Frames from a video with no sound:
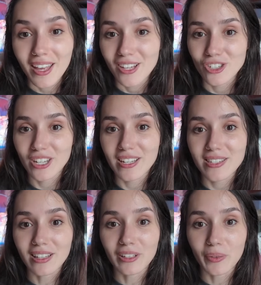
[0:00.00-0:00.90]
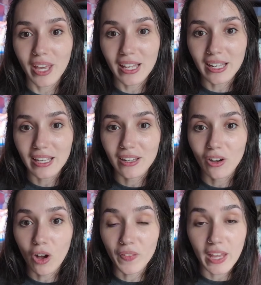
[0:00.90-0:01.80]
She is located
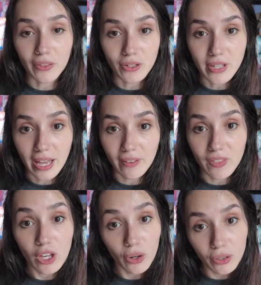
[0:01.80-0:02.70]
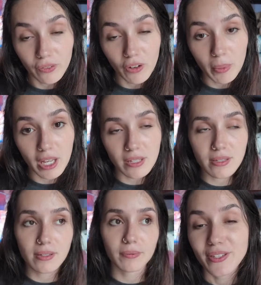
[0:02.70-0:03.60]
on the other side of the earth from
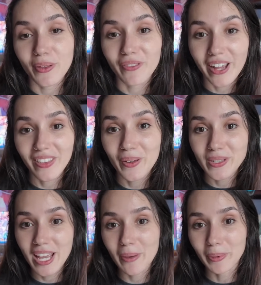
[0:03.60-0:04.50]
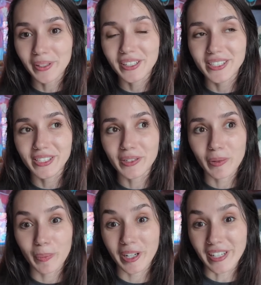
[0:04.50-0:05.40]
us, so the fact that I was able to
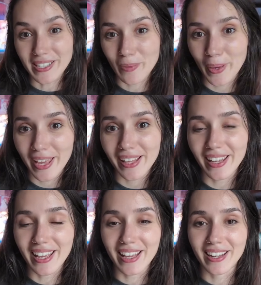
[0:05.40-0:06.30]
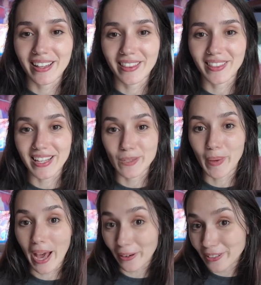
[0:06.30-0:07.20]
participate in this
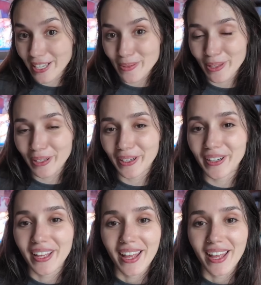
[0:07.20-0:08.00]
pattern test with her